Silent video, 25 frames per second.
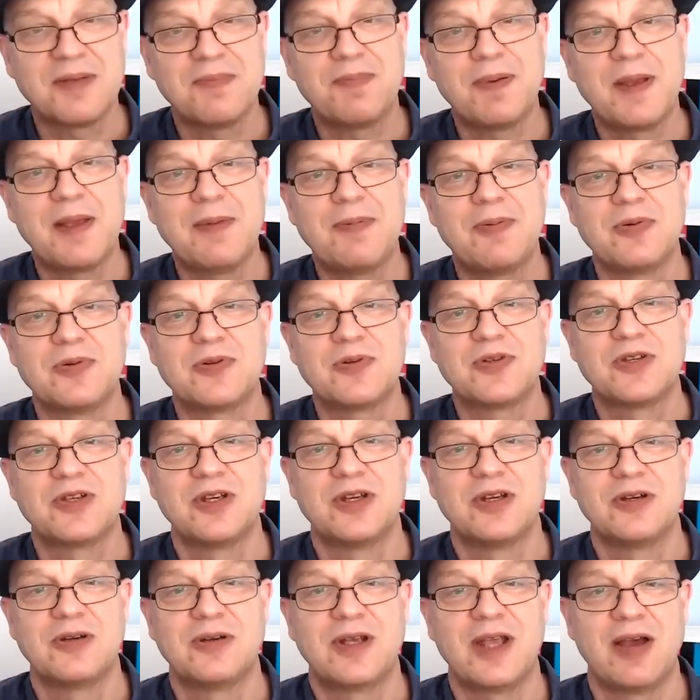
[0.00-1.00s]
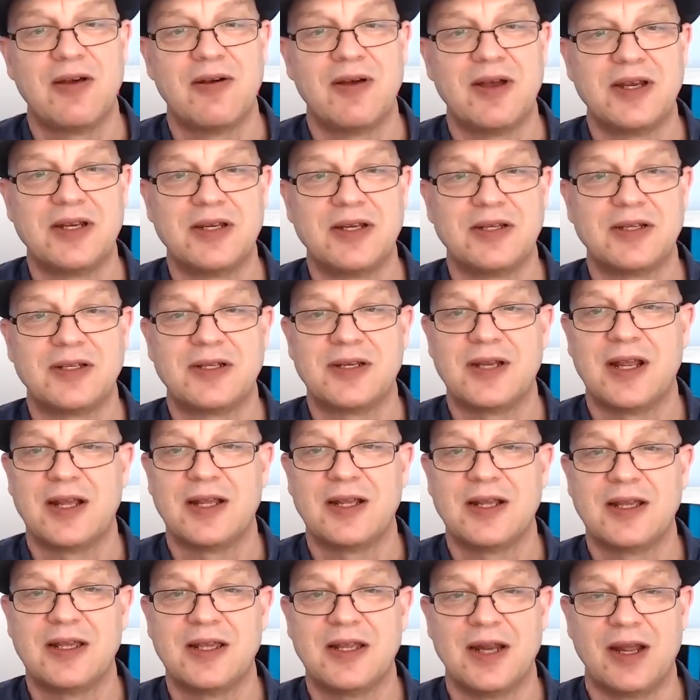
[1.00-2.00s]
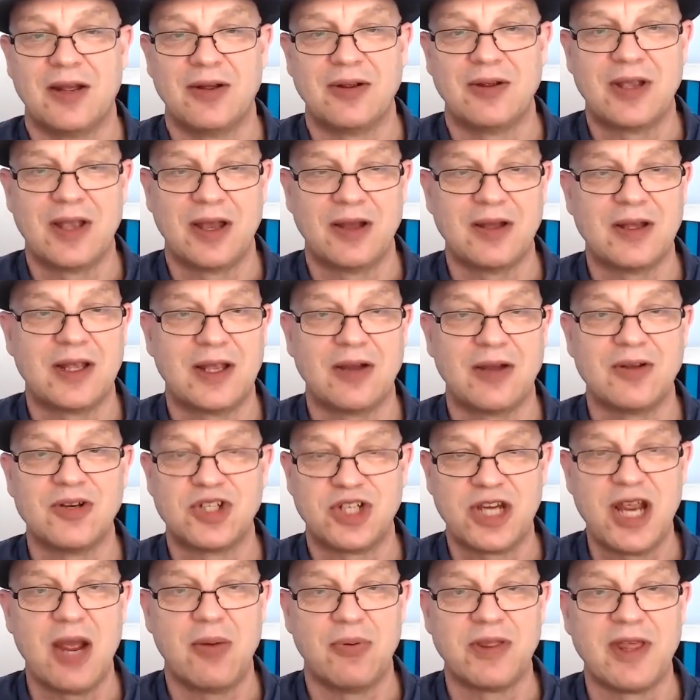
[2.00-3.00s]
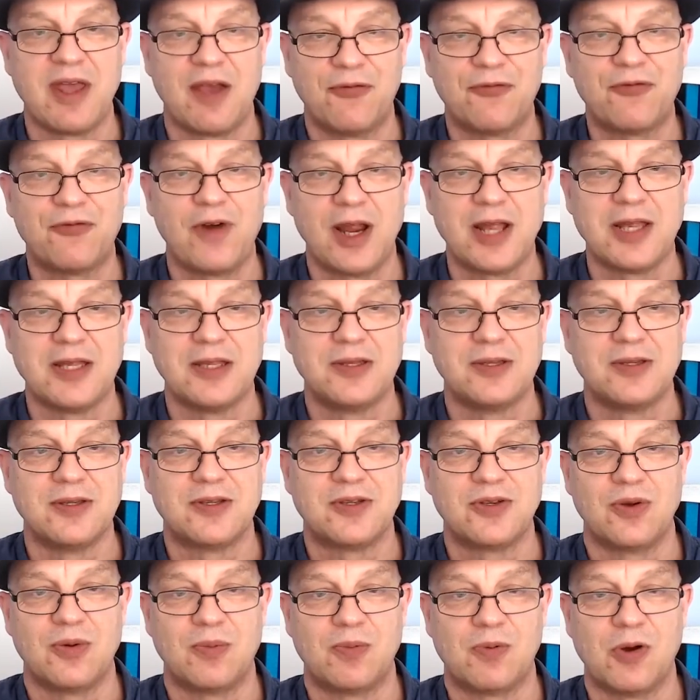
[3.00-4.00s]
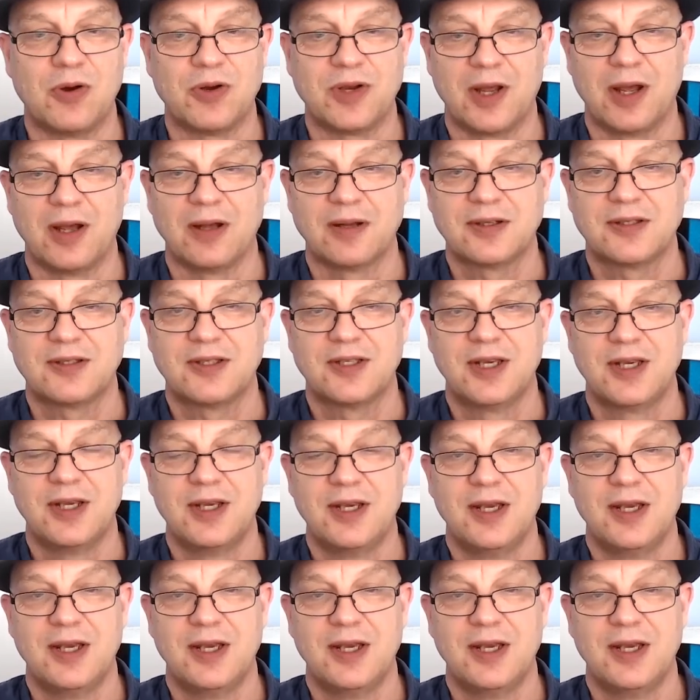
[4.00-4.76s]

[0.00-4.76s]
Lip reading: people to go and go and share with their friends your product.